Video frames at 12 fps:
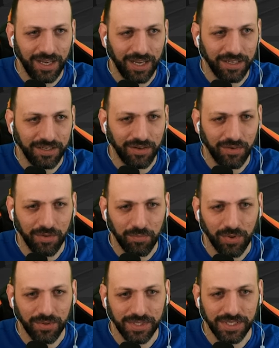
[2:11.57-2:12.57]
under the
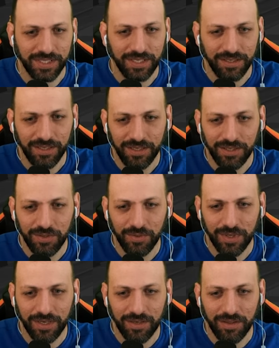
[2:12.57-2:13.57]
processing to
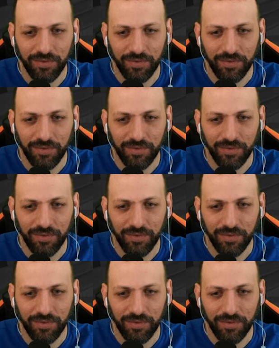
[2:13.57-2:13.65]
get the